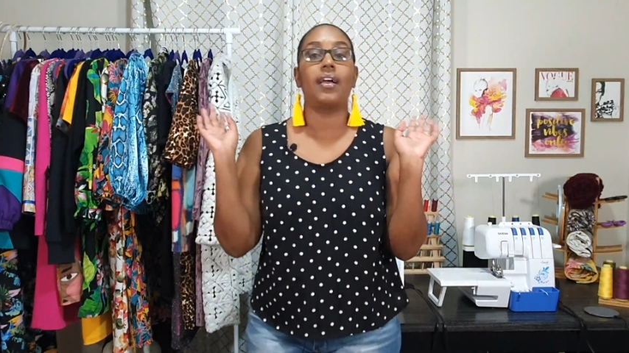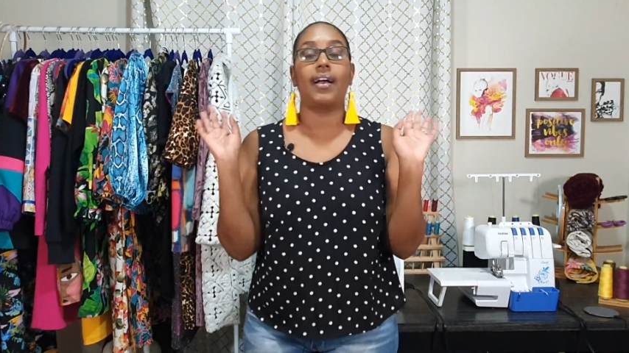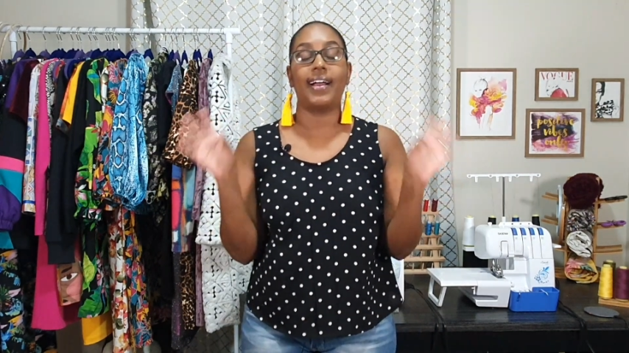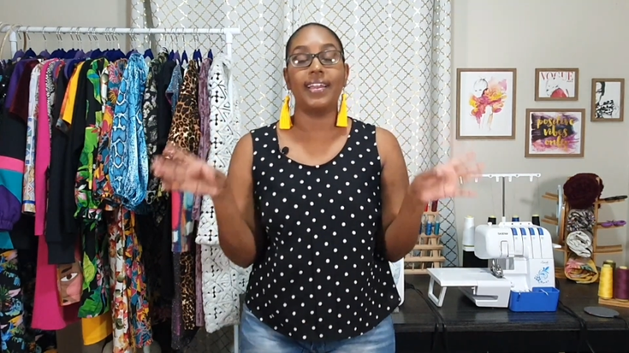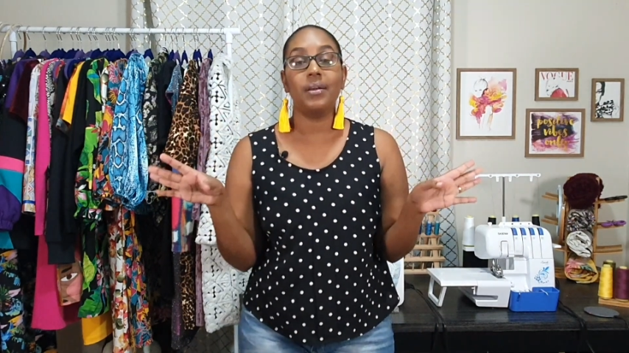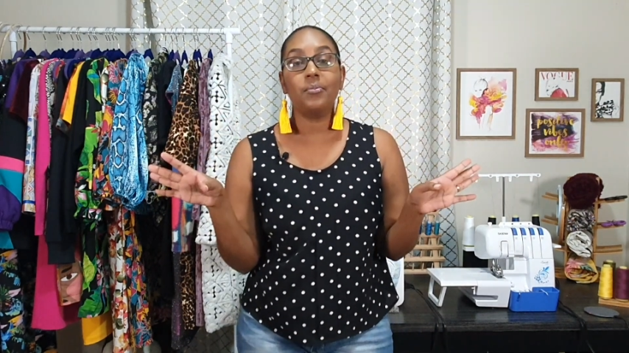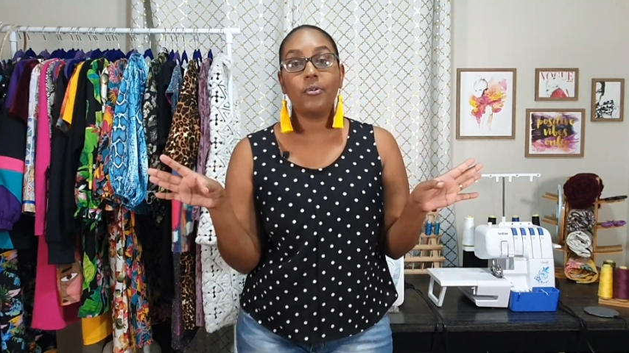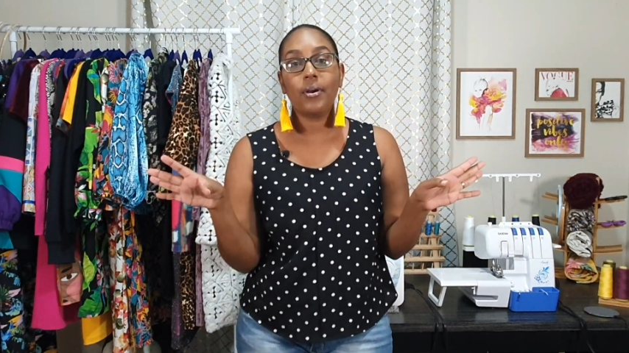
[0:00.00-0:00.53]
I
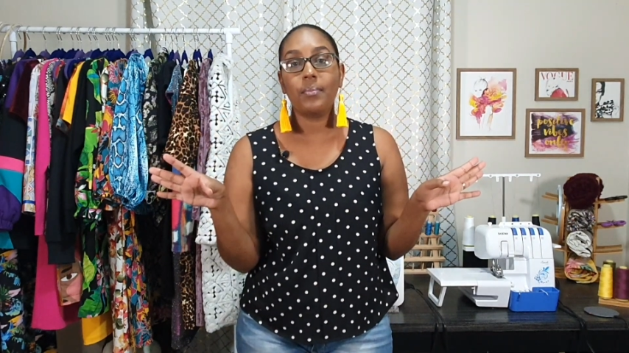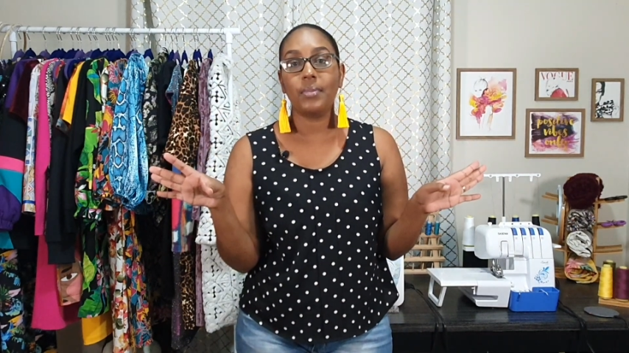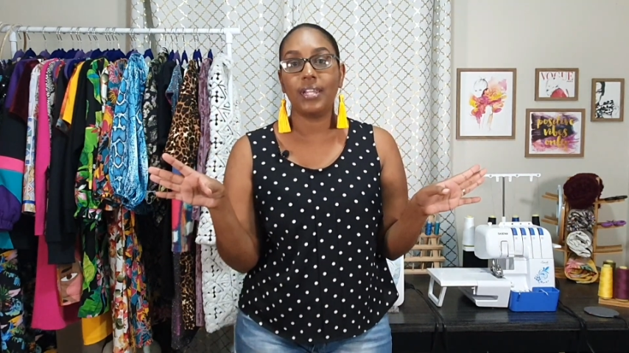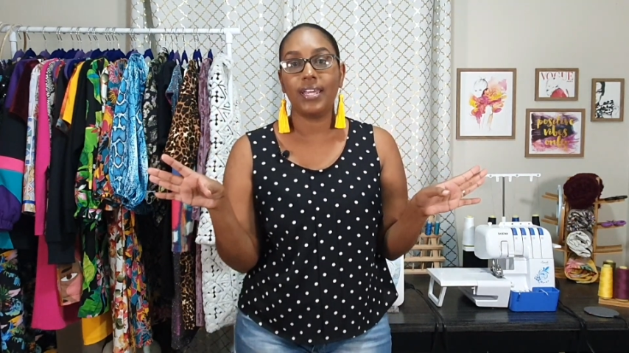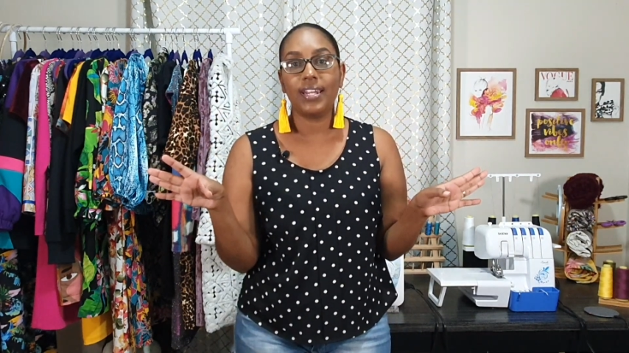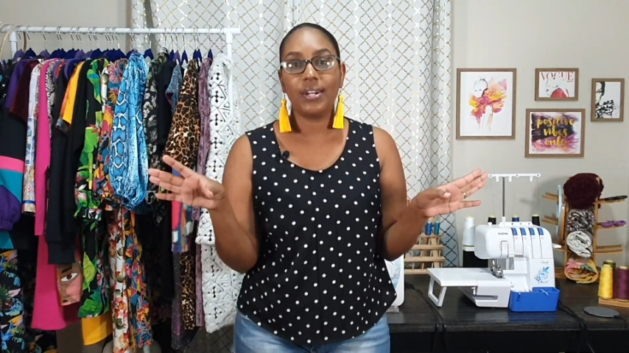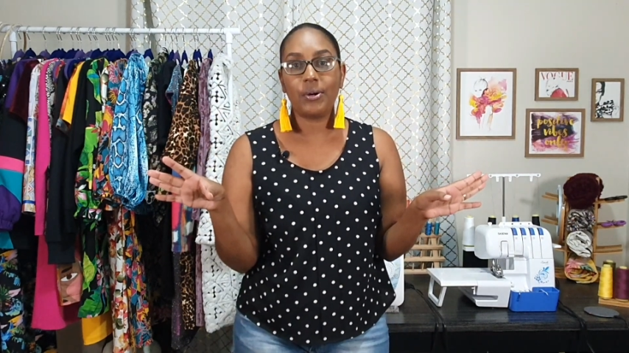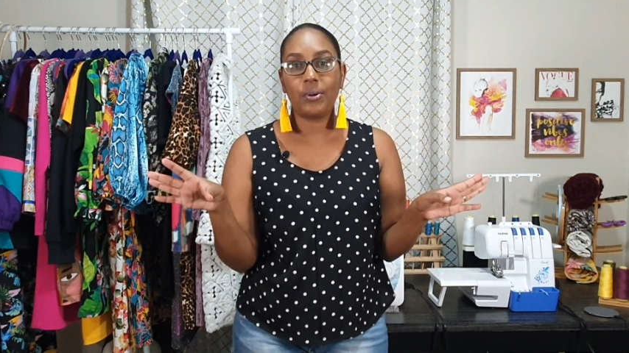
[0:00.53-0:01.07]
am
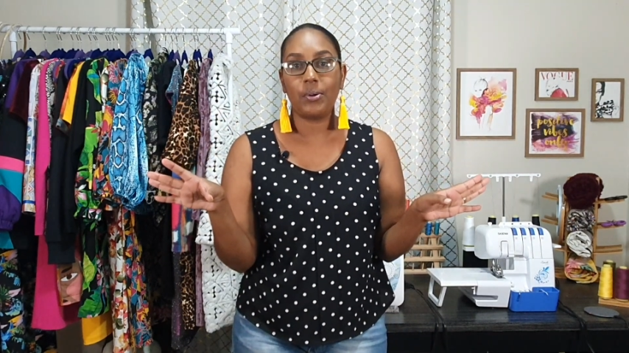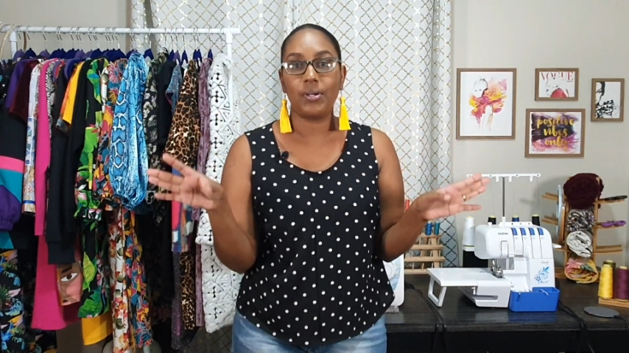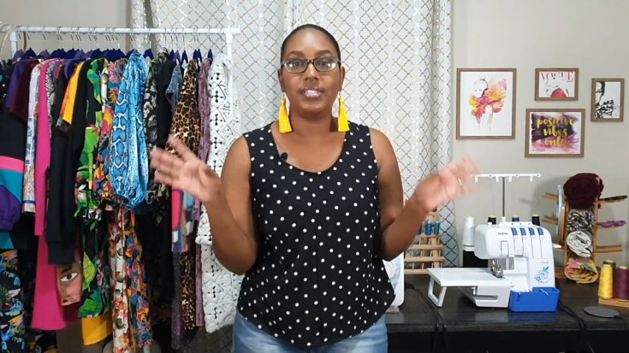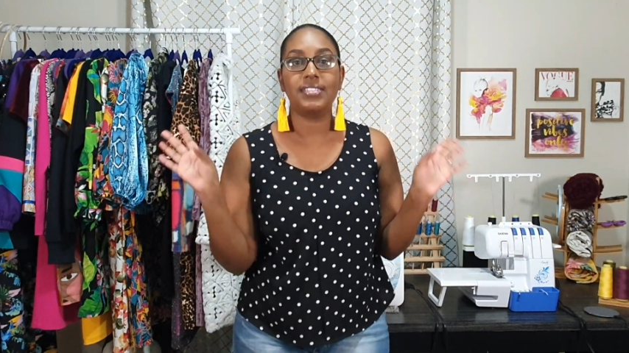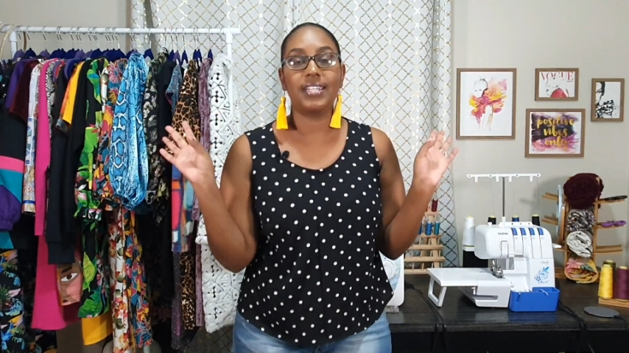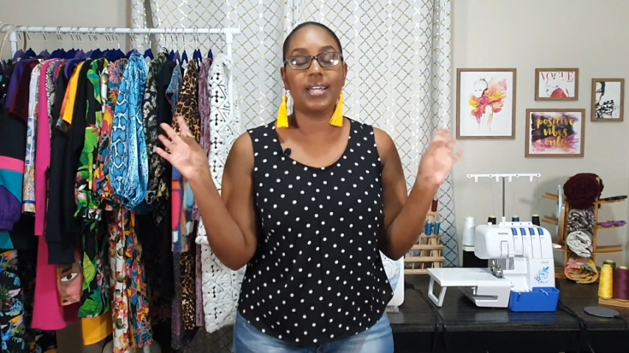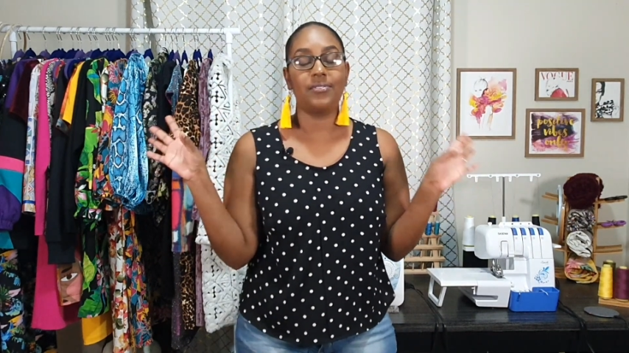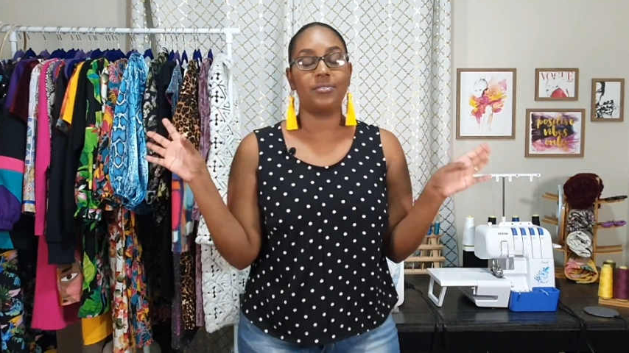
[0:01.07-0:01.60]
rambling now. It's
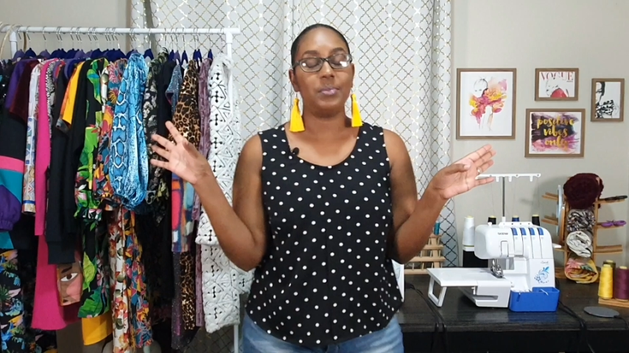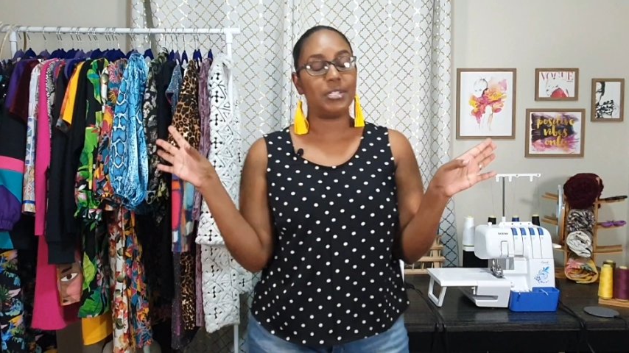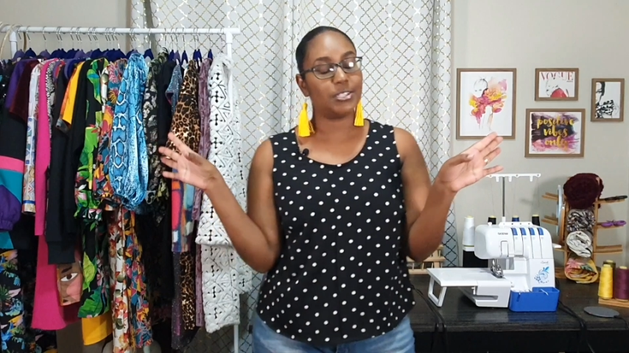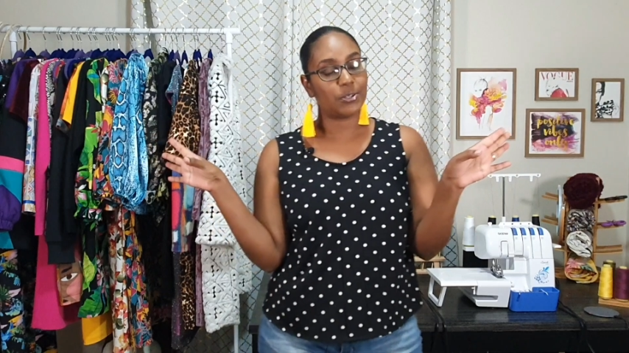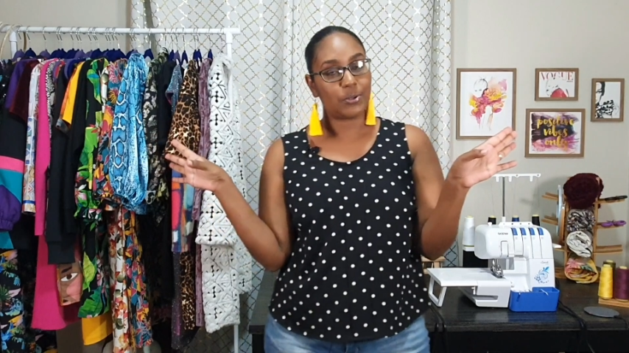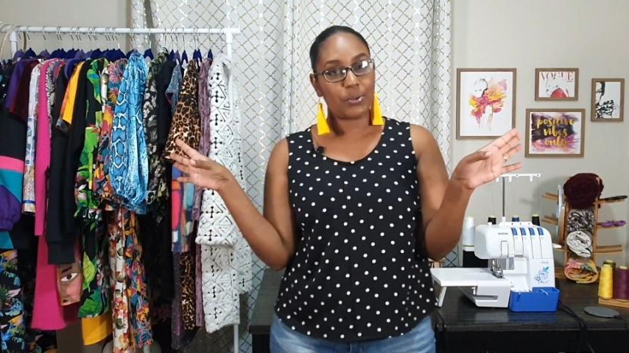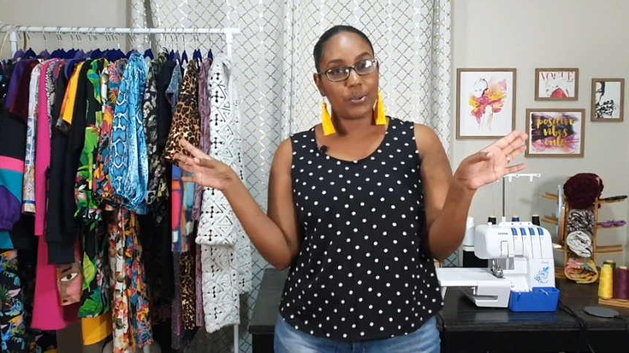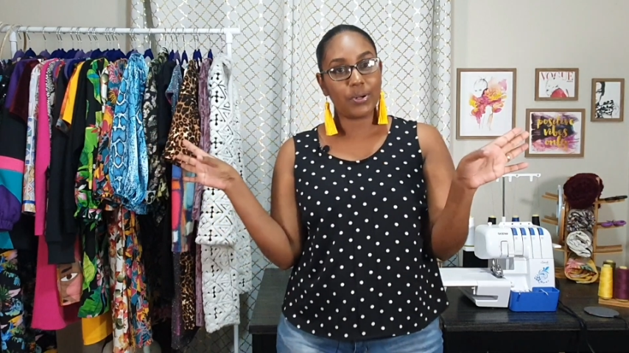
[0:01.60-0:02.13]
time for me to
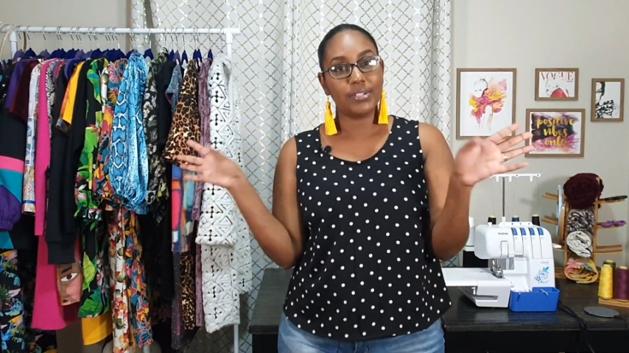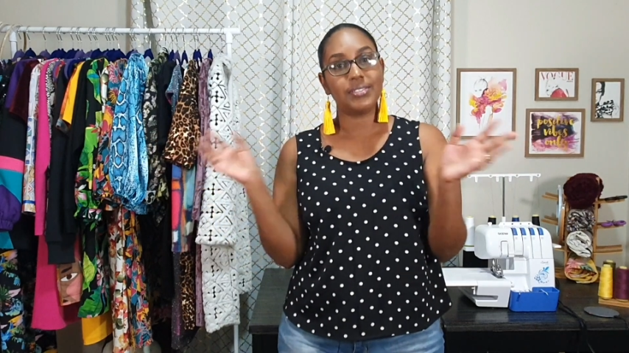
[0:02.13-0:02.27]
go.